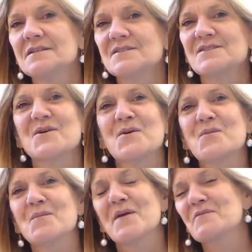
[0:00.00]
So
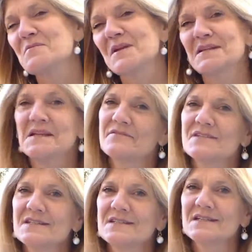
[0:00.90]
everybody
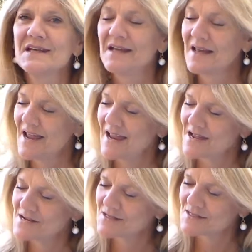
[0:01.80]
loves it.
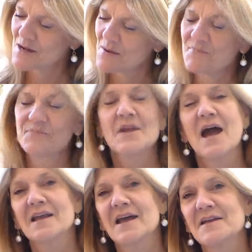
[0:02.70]
And
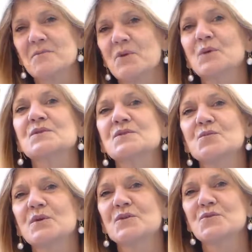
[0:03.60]
I like it most
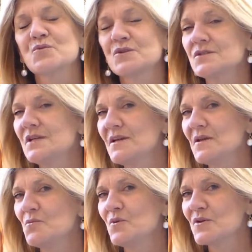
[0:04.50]
with
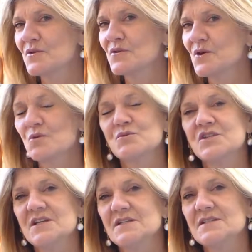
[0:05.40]
crostini with goat
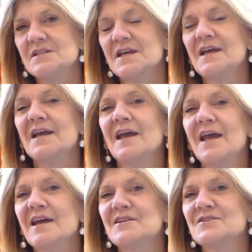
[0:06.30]
cheese
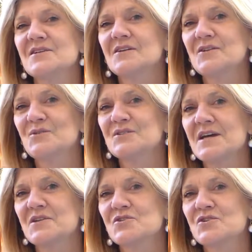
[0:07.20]
and a little
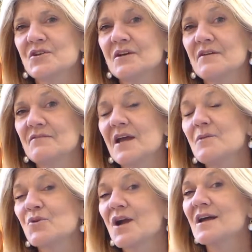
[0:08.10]
touch of
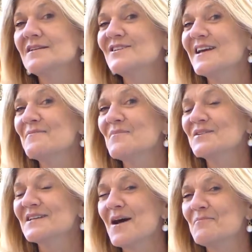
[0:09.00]
apricot jam on
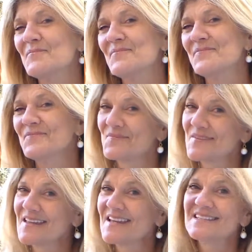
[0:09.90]
top.
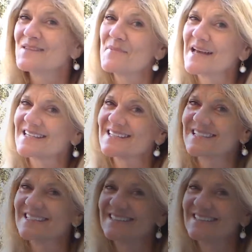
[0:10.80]
It's the best.